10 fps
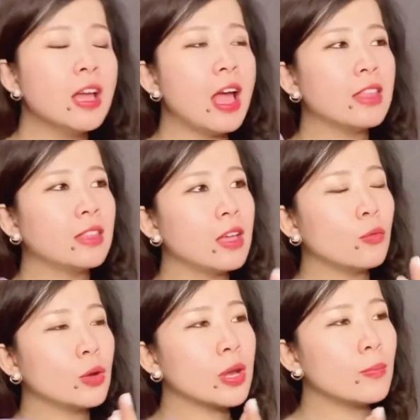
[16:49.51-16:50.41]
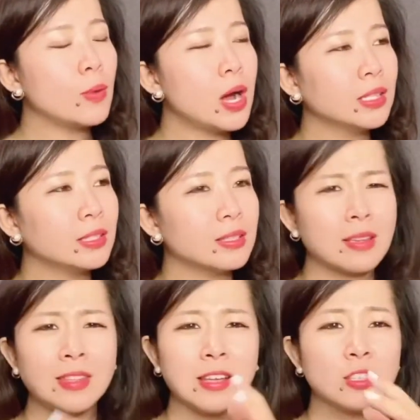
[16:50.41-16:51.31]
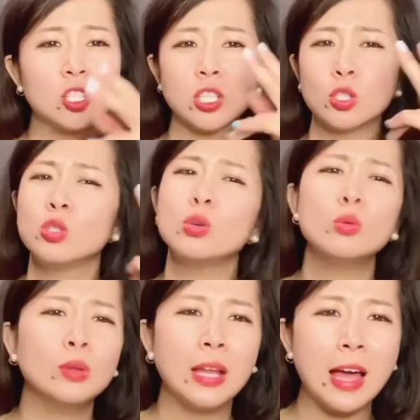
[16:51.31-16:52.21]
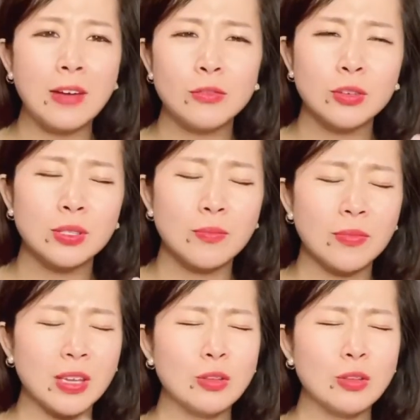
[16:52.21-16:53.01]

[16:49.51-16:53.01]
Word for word: And then when I bought this, I think it's just two left or something.